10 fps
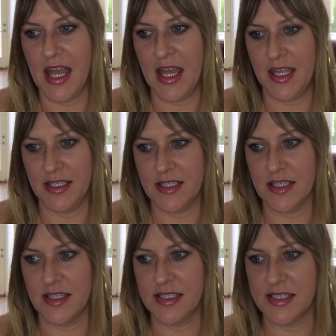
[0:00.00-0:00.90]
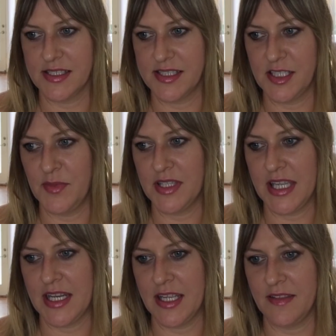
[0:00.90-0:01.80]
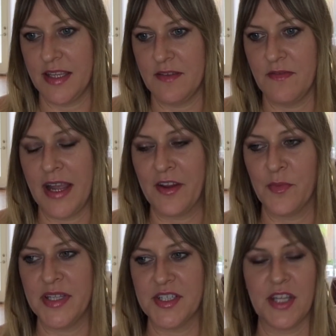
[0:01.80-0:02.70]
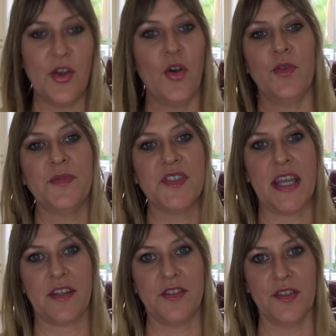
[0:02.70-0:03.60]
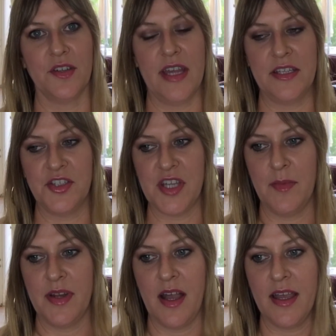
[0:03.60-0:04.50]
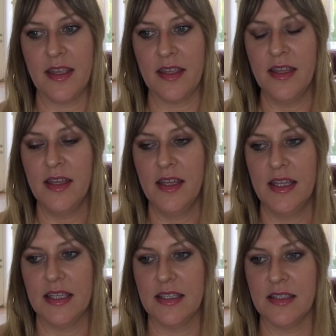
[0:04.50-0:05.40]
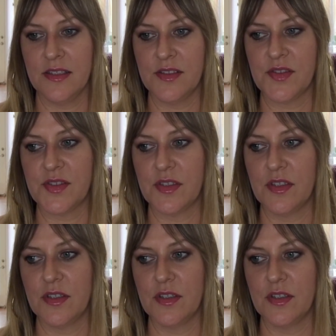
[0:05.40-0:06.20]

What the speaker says: And this is stimulating the environment and home sector. And Gemini is